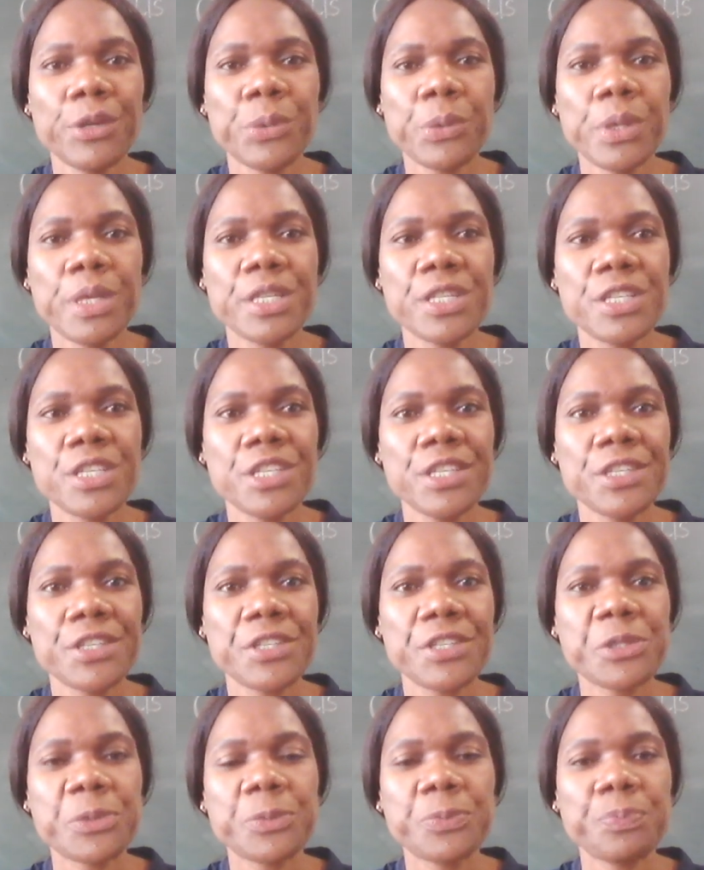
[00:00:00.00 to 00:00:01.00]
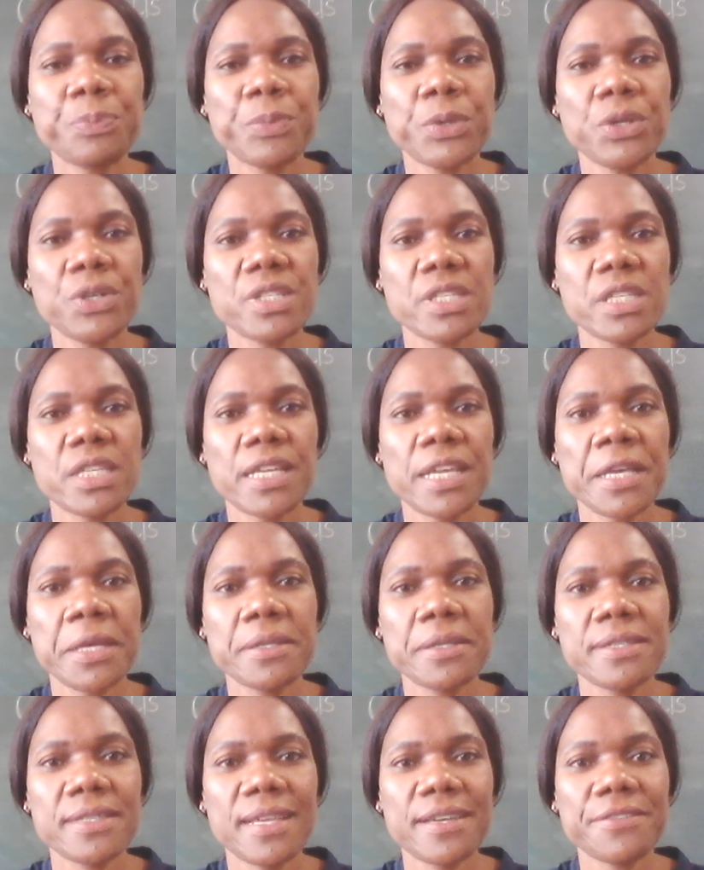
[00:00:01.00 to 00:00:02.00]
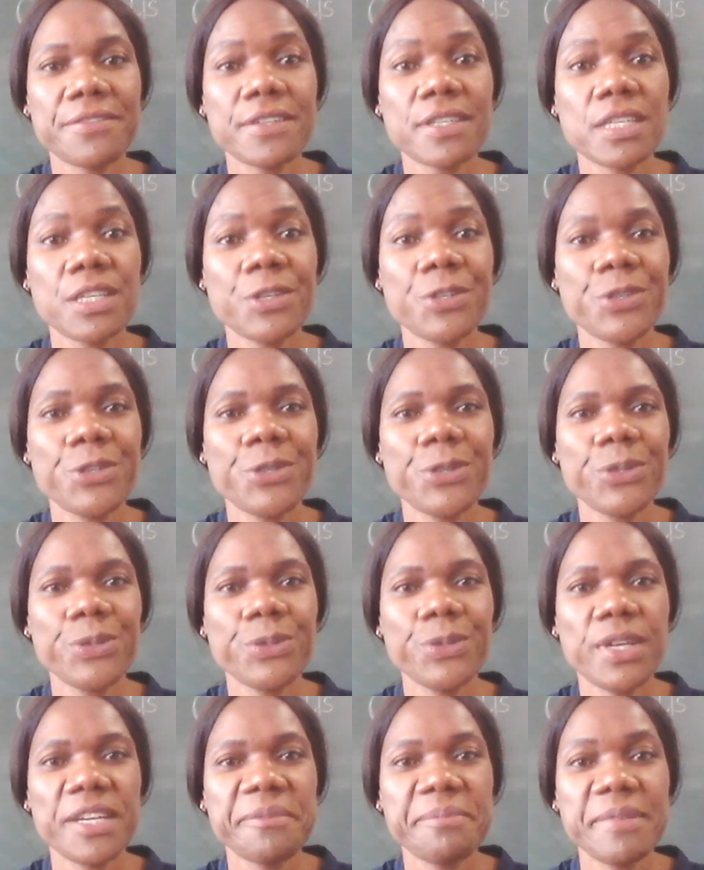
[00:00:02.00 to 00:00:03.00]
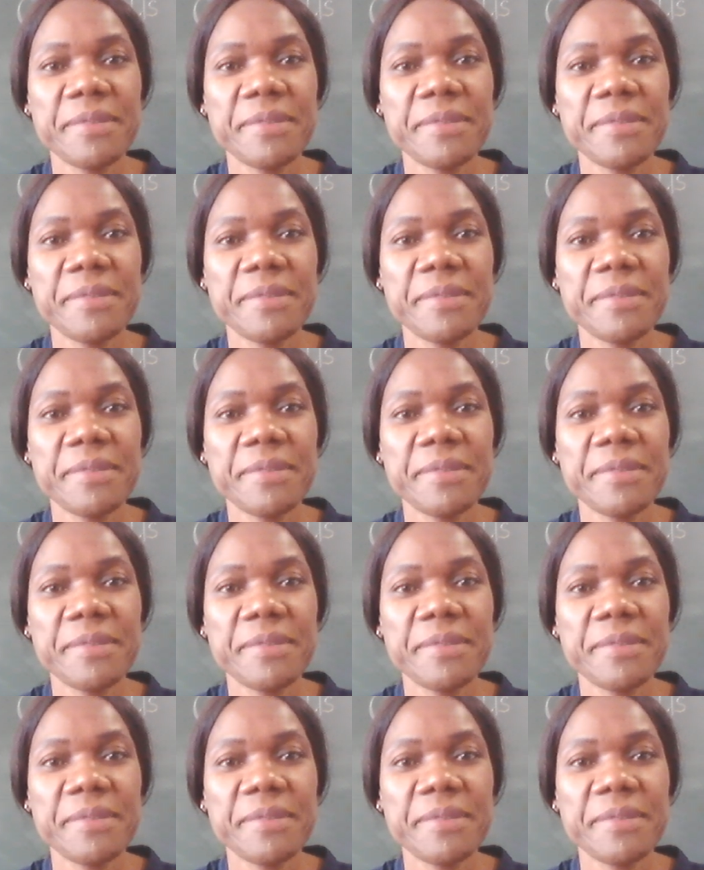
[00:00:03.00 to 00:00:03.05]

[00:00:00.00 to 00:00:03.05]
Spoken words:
Grade 6 boys and girls, I've sent you